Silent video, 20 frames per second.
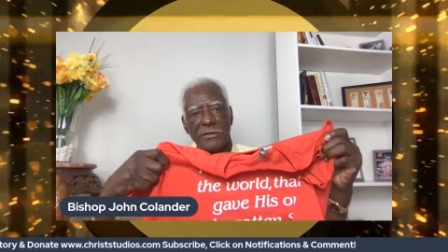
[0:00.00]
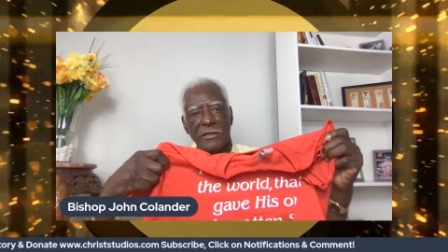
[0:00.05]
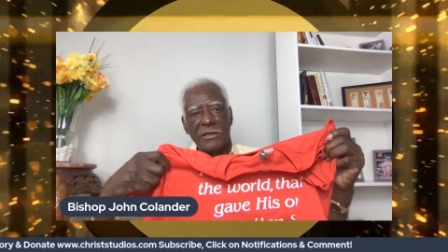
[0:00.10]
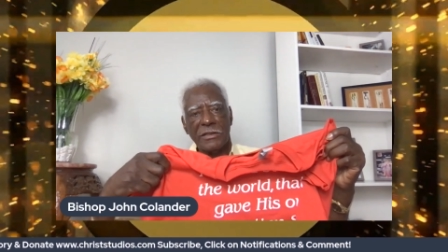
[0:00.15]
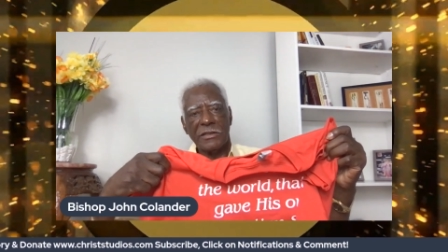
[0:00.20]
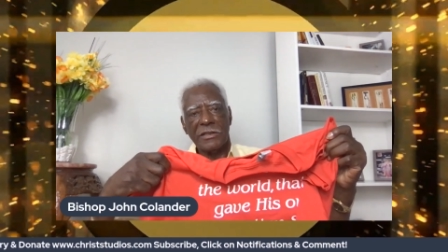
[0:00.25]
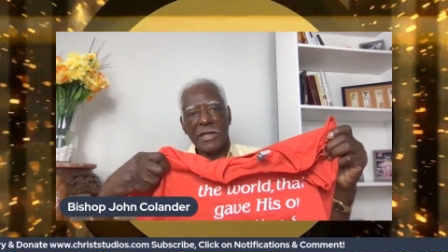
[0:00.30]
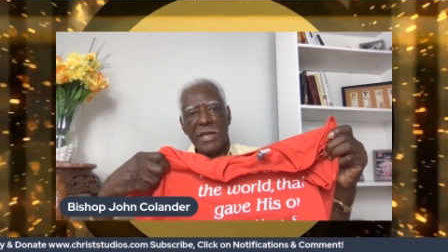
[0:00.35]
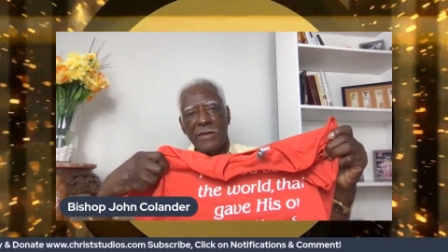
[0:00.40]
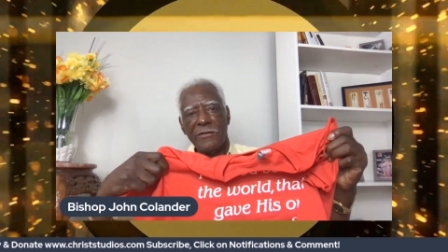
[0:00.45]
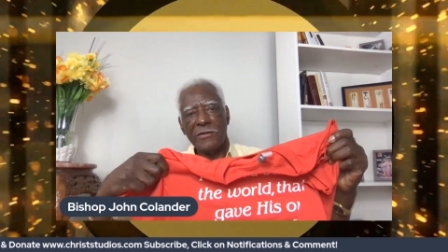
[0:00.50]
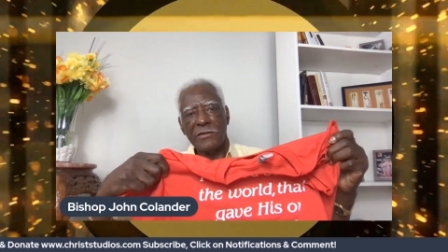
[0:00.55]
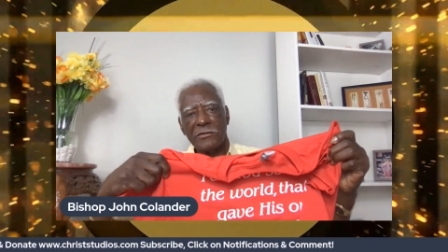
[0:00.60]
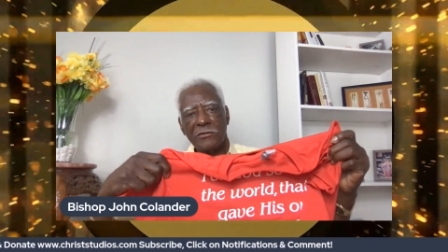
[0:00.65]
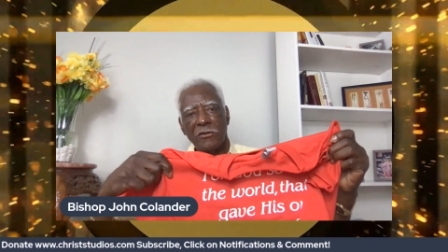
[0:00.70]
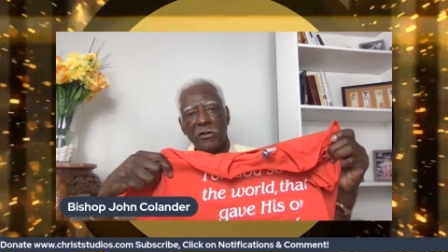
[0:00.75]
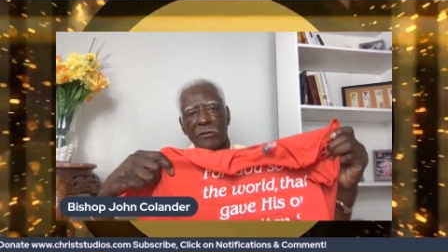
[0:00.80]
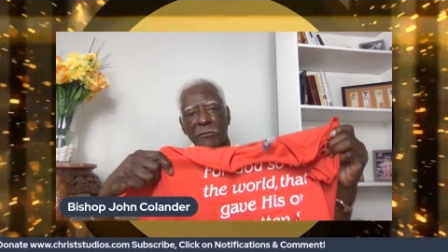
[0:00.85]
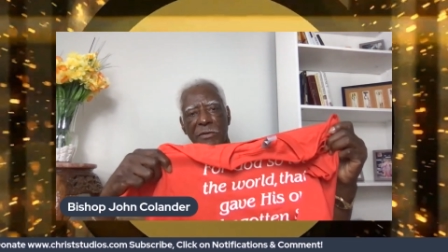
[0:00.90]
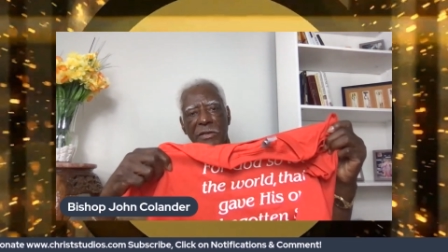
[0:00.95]
that he gave his
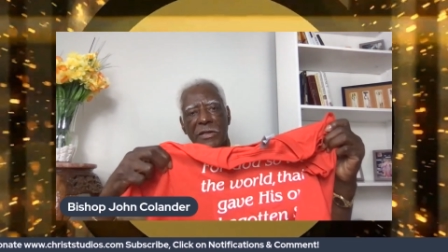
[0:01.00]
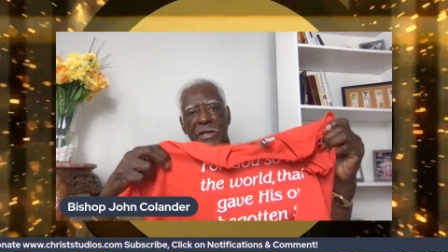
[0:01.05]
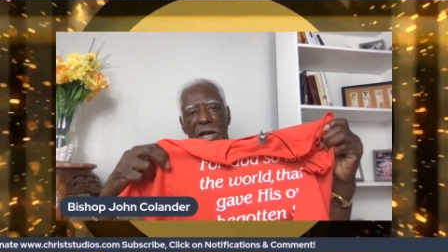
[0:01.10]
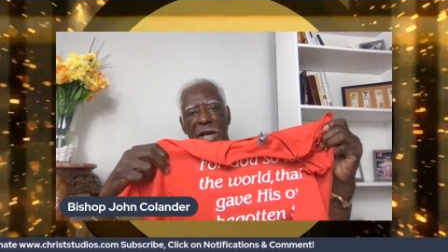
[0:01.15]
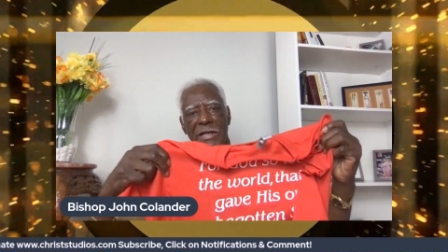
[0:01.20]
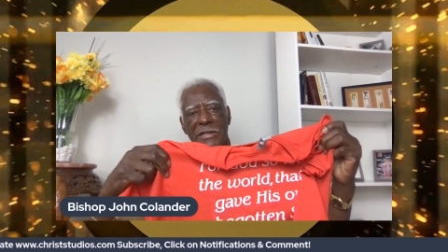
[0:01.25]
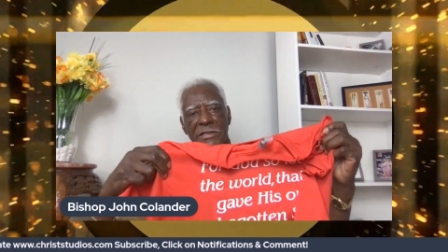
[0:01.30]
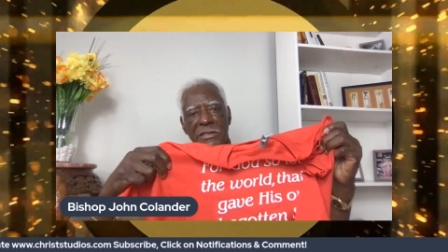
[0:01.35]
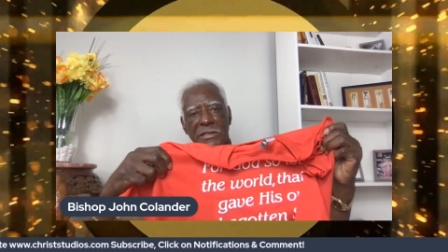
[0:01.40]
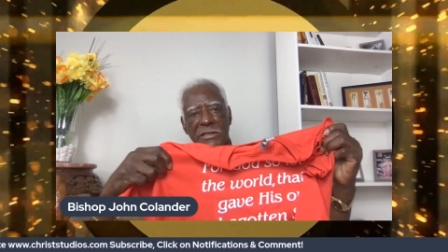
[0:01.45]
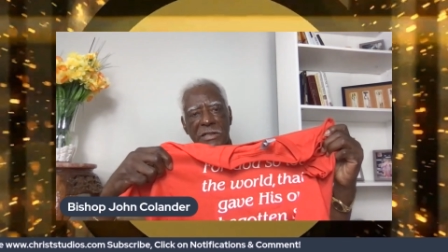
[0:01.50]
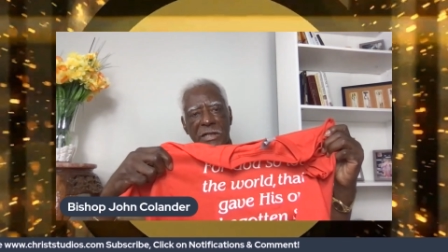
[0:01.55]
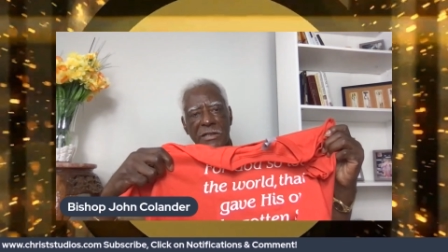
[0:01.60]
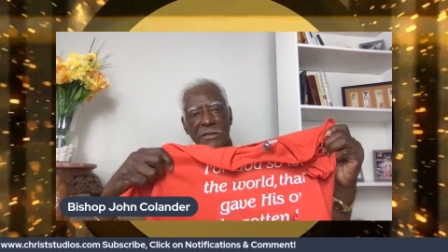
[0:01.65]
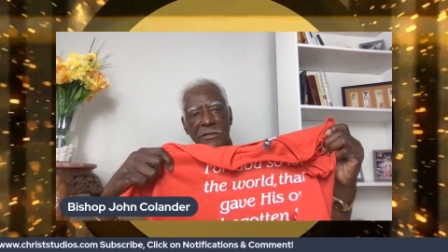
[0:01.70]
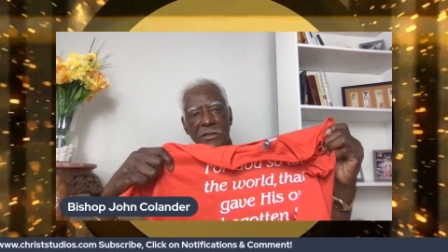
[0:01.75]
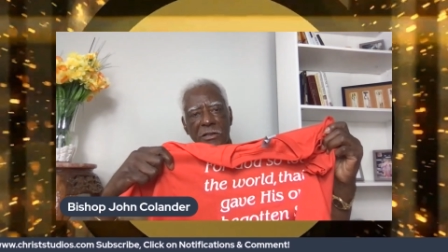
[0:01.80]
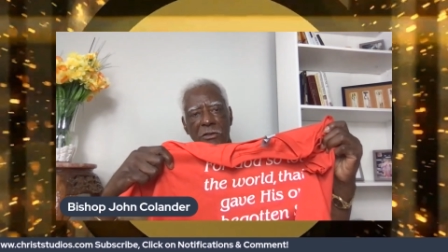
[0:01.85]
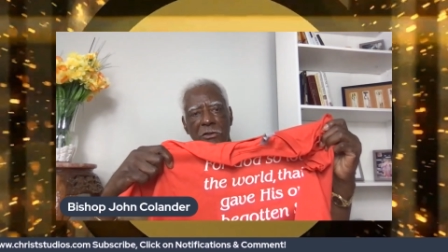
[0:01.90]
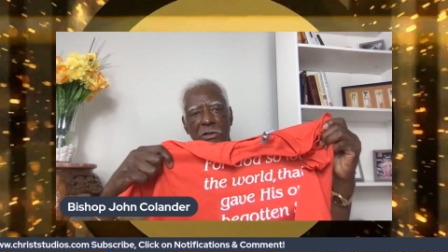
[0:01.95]
only begotten
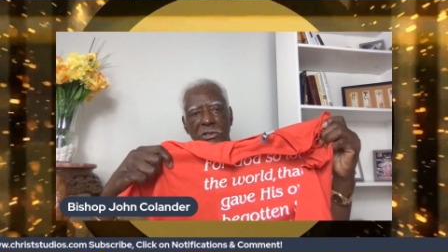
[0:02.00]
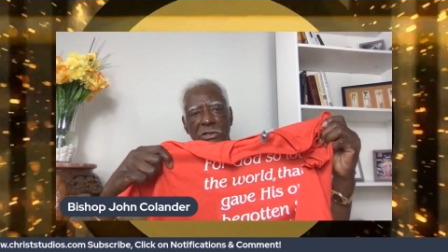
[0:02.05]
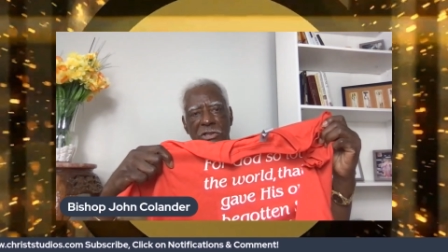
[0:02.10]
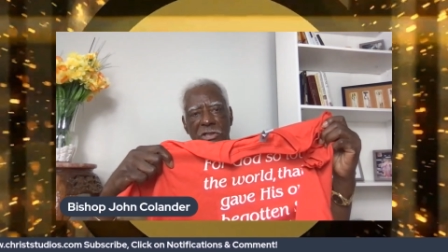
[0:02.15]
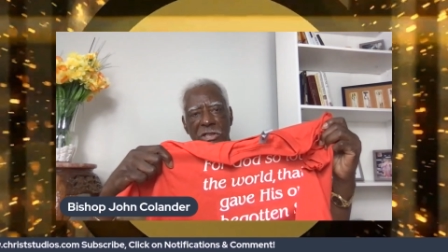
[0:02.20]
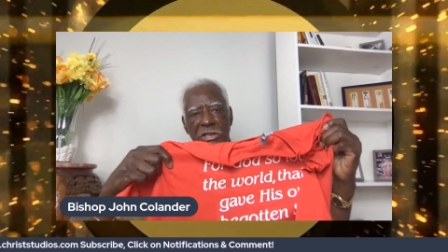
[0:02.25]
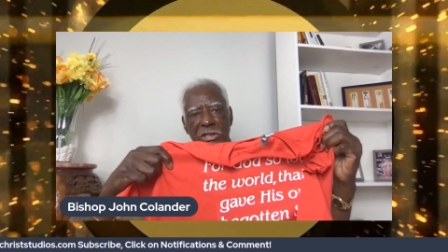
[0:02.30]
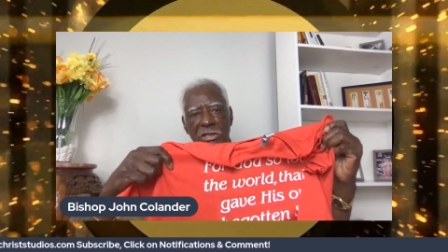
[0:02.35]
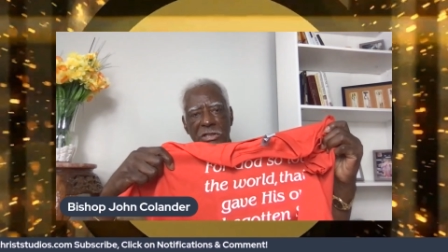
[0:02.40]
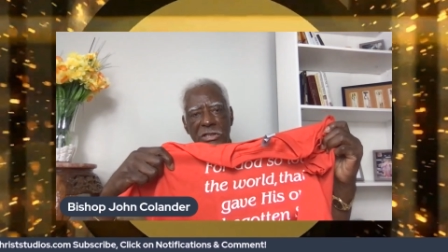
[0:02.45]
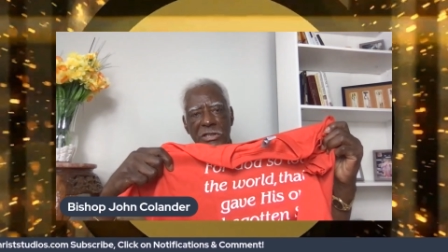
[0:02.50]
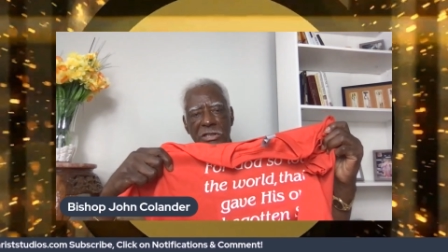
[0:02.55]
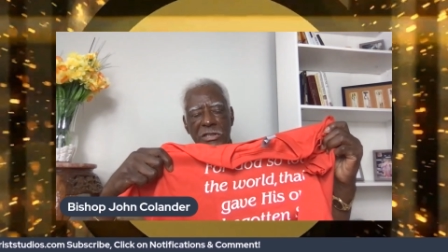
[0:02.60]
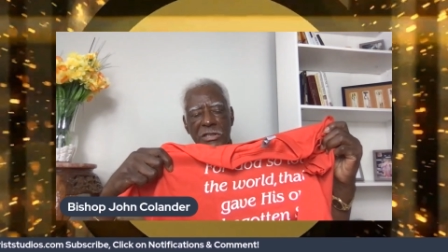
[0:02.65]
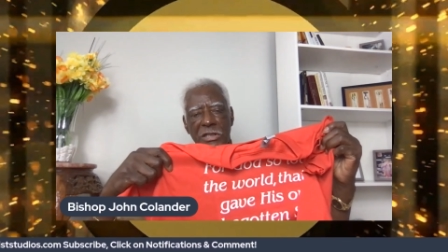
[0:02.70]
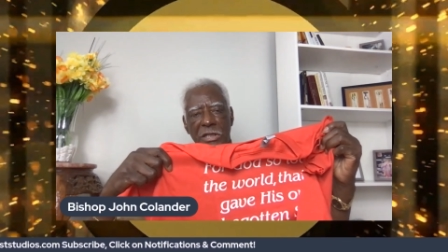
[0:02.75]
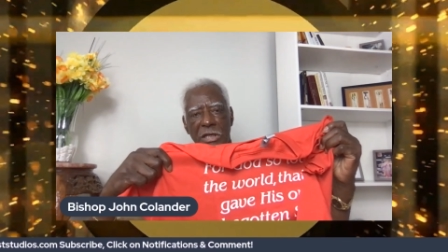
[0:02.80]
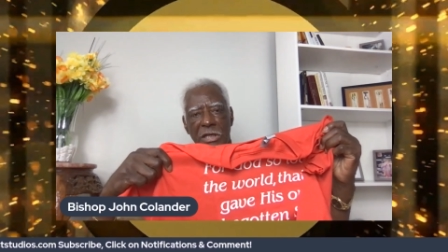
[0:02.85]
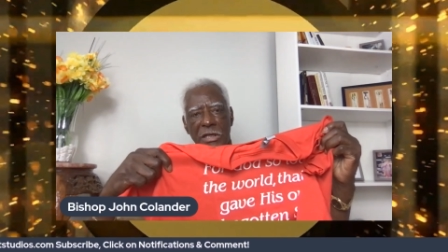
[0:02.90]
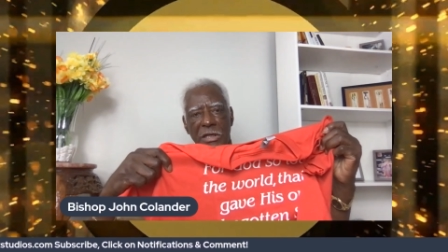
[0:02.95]
Son, the Lord Jesus